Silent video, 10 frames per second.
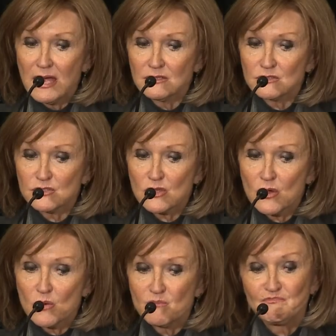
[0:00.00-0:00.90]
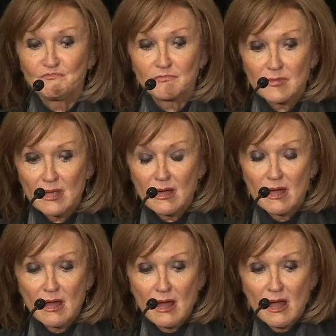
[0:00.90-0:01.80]
And so
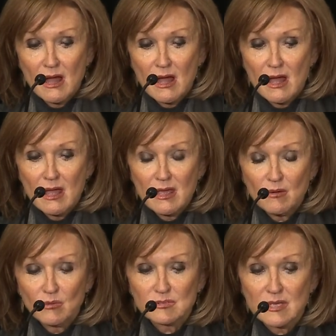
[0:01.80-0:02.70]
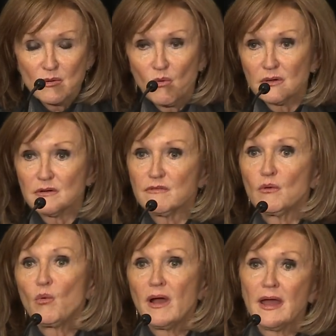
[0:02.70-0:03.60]
it was a
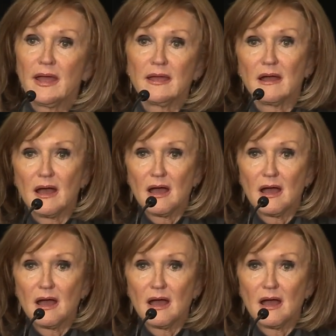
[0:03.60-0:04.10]
wonderful way